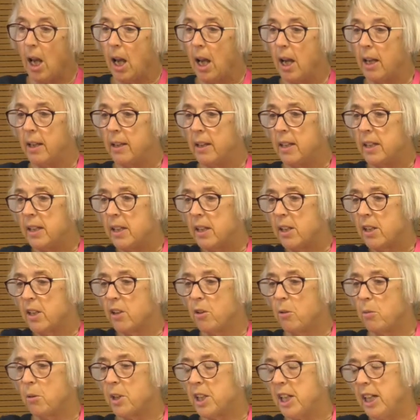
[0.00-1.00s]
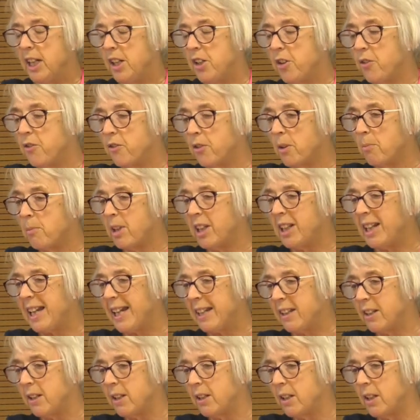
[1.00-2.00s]
And this is a quotation from a
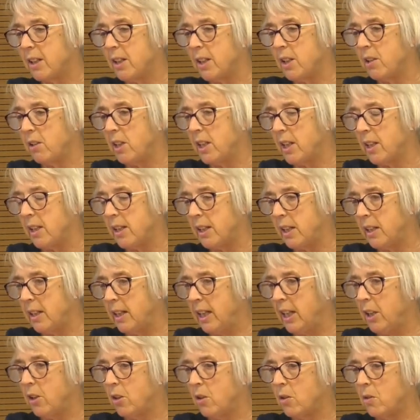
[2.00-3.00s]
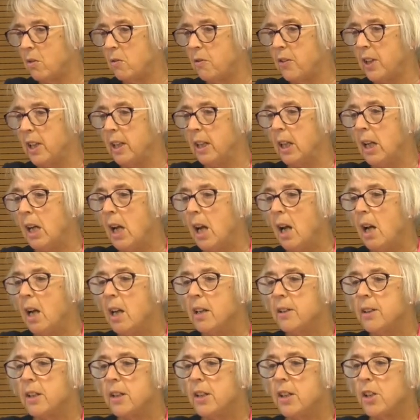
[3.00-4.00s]
letter to Sidney Colvin
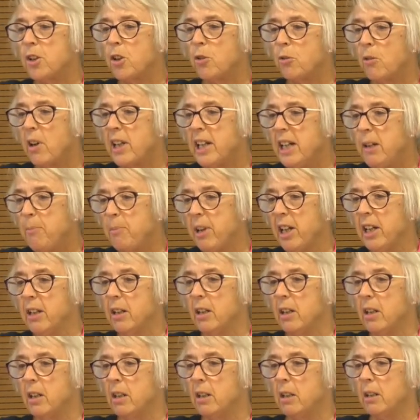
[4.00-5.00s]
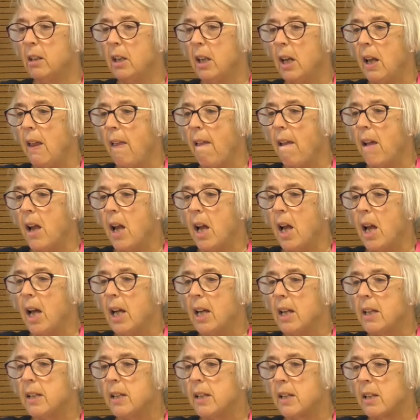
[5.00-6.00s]
describing her
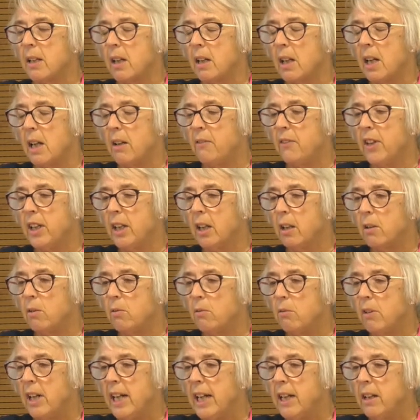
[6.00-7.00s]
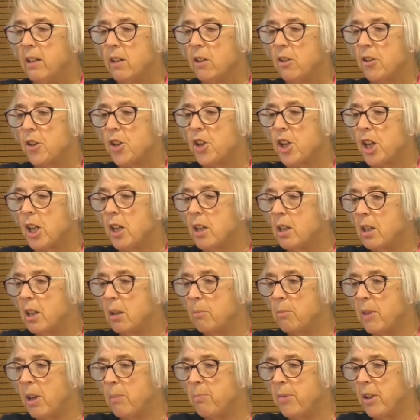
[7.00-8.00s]
as having a rare
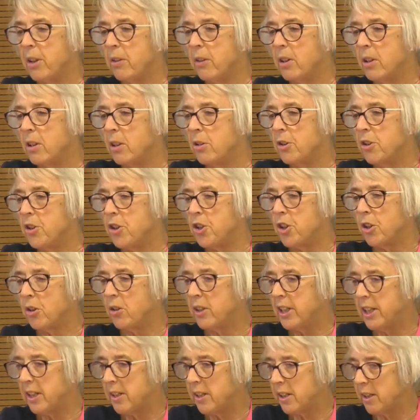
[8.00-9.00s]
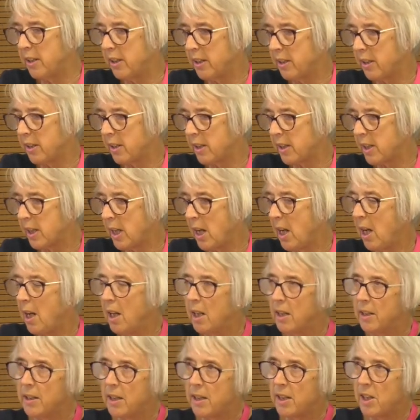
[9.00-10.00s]
charm about her joyousness
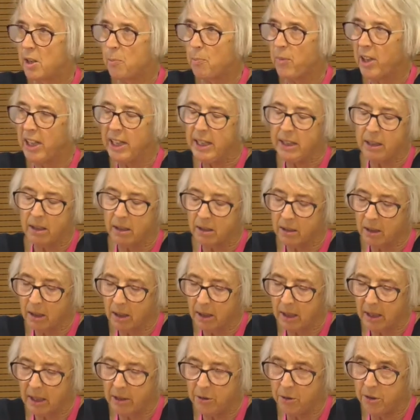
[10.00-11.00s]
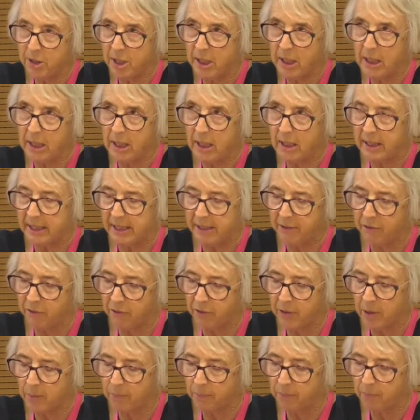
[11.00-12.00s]
despite her clouded life.